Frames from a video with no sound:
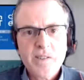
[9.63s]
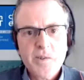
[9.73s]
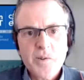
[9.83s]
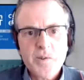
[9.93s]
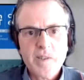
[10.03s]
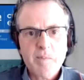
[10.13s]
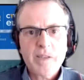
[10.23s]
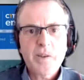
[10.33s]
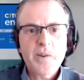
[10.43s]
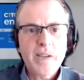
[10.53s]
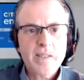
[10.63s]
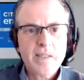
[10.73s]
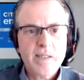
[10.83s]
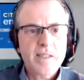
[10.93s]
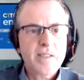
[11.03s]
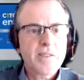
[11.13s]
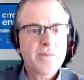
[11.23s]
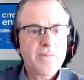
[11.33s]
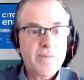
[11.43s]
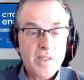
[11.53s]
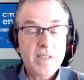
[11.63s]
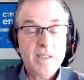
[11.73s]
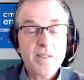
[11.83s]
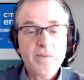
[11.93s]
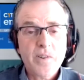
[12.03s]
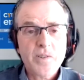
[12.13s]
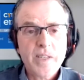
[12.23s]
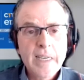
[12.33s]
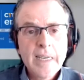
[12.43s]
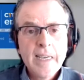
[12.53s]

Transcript: or simply known as Citizen First.